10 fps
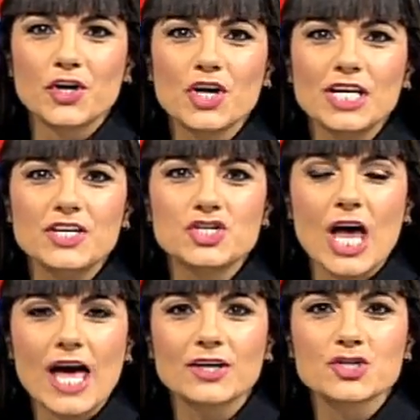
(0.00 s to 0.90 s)
on an early
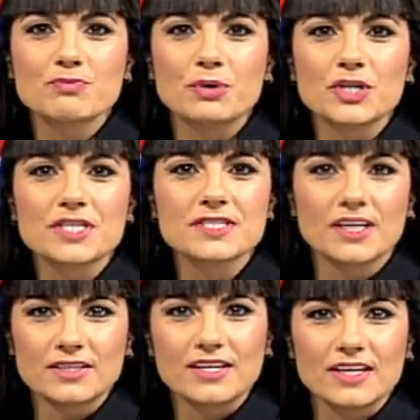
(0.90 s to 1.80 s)
Johannesburg
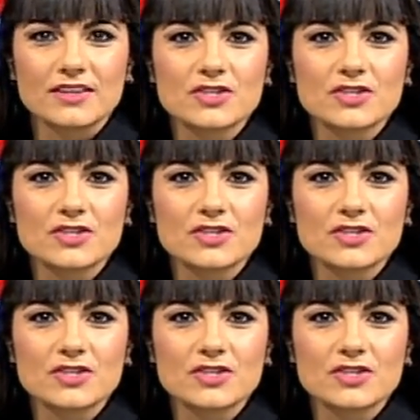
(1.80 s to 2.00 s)
Sunday,